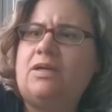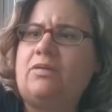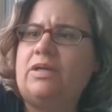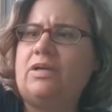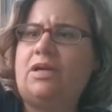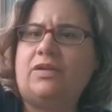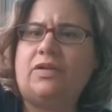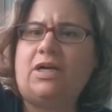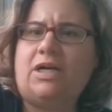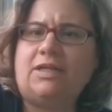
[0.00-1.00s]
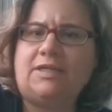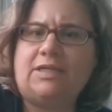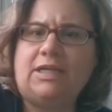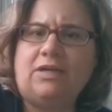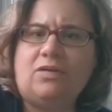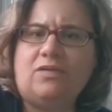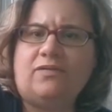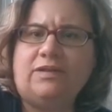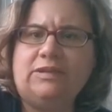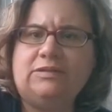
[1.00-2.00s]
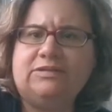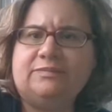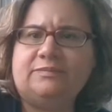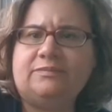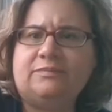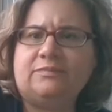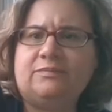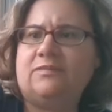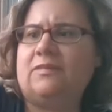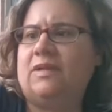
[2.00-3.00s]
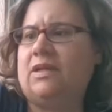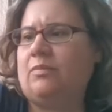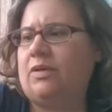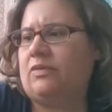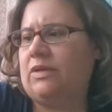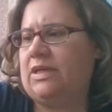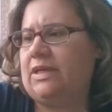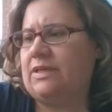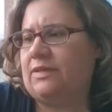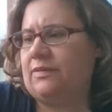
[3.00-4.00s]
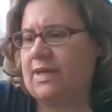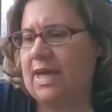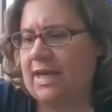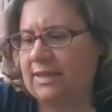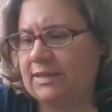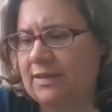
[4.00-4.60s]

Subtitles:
what do you call the gondola over? But we didn't do that.